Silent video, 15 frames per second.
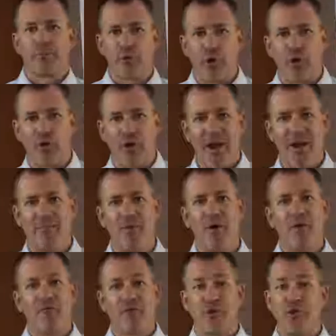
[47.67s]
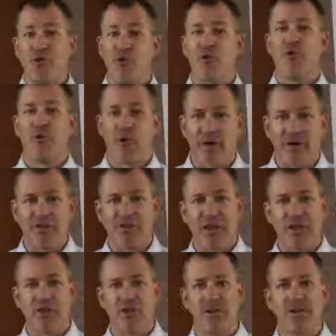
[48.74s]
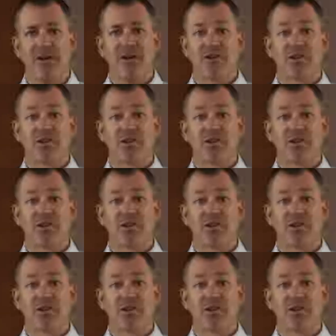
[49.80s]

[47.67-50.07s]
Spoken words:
program for your organization